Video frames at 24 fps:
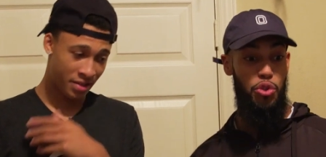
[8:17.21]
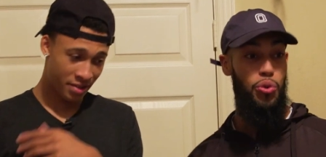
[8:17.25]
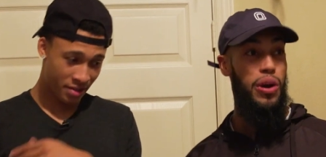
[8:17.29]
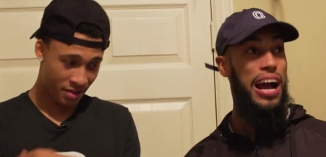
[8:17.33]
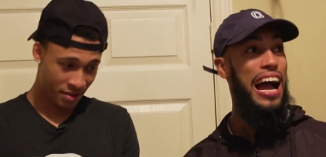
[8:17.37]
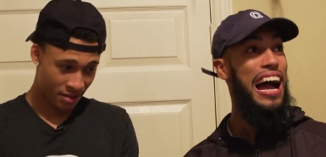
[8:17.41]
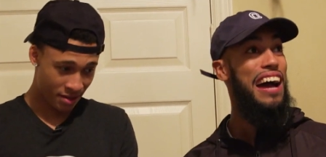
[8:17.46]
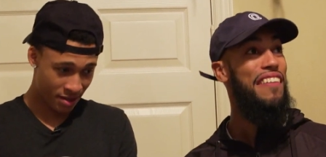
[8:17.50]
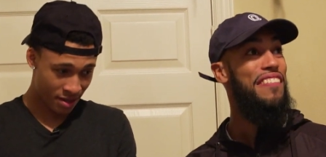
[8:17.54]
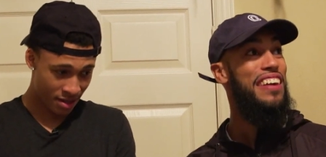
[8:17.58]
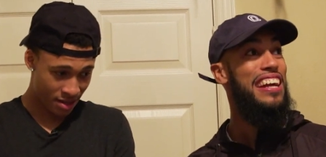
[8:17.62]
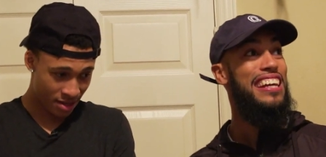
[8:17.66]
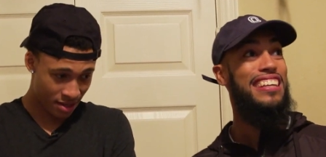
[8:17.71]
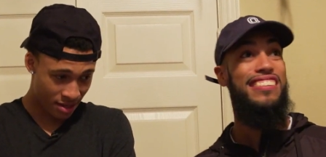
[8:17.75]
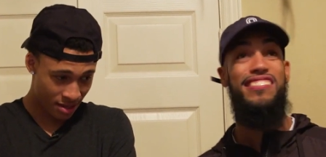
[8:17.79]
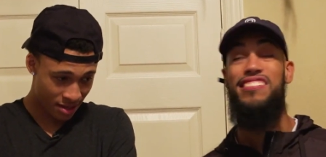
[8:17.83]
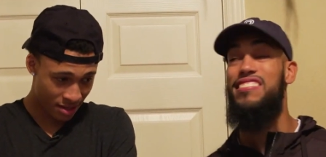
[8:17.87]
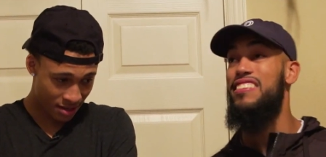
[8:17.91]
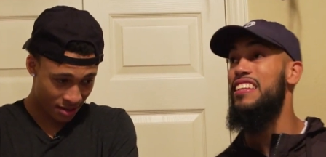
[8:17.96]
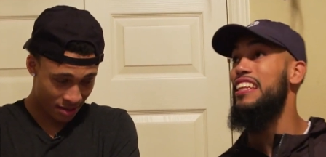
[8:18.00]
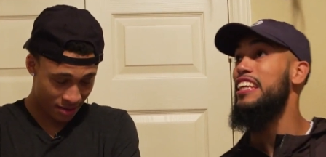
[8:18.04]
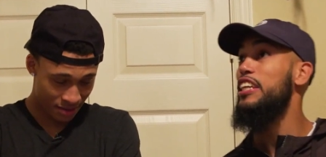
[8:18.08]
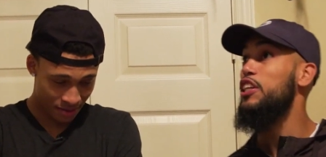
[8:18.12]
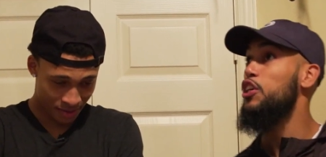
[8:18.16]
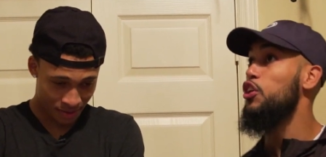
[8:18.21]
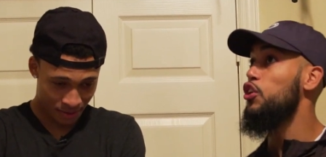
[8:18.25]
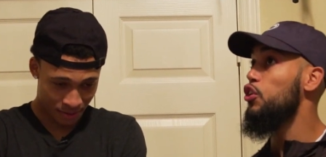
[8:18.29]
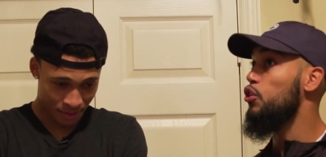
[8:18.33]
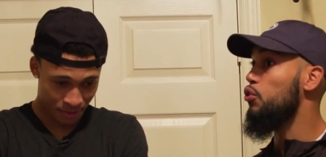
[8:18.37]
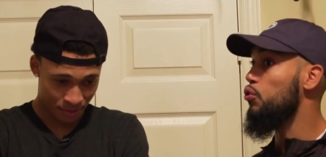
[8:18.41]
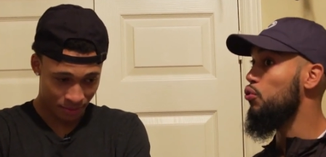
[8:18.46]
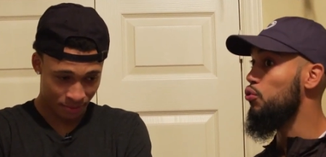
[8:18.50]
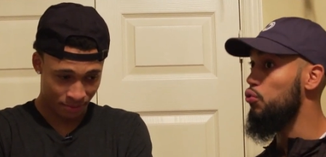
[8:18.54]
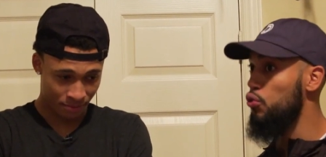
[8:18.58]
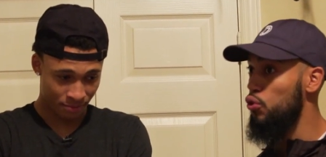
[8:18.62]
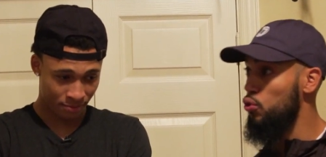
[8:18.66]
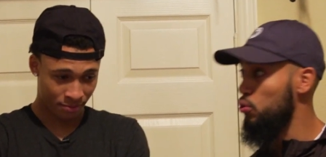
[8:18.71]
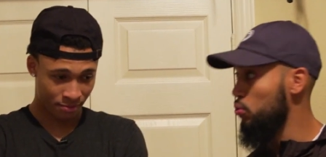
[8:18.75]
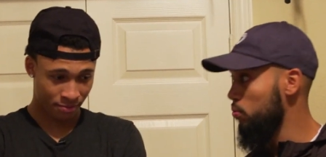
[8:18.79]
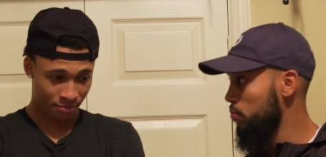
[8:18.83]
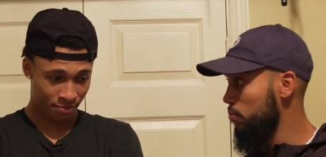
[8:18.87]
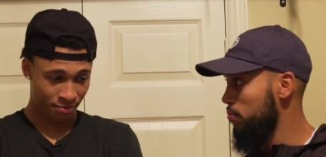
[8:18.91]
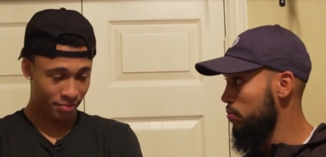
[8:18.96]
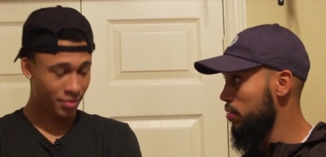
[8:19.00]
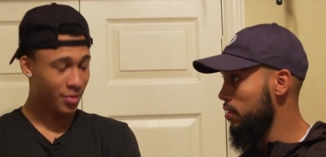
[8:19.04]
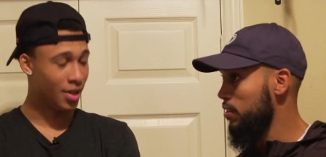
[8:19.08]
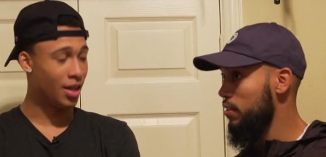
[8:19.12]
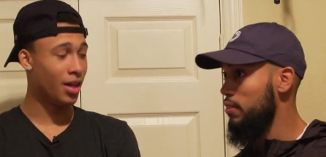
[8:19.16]
Speaker 1: You have a sneaker room.
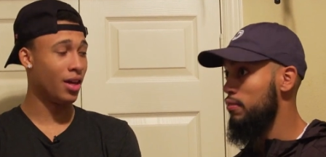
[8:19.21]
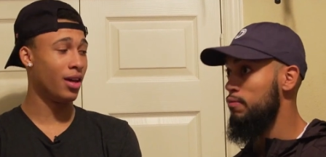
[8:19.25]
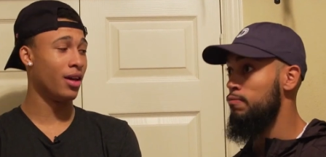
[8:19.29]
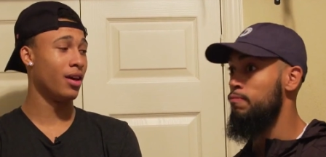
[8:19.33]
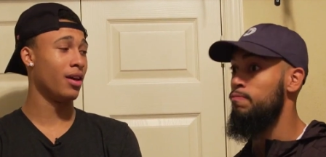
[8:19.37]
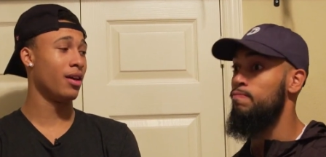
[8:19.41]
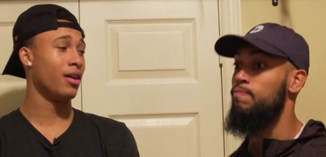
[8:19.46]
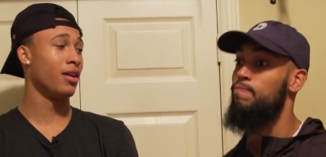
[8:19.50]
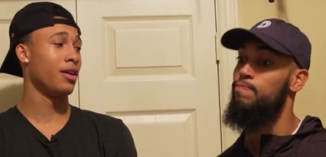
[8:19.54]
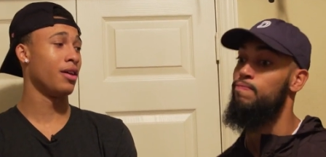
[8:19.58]
Yeah.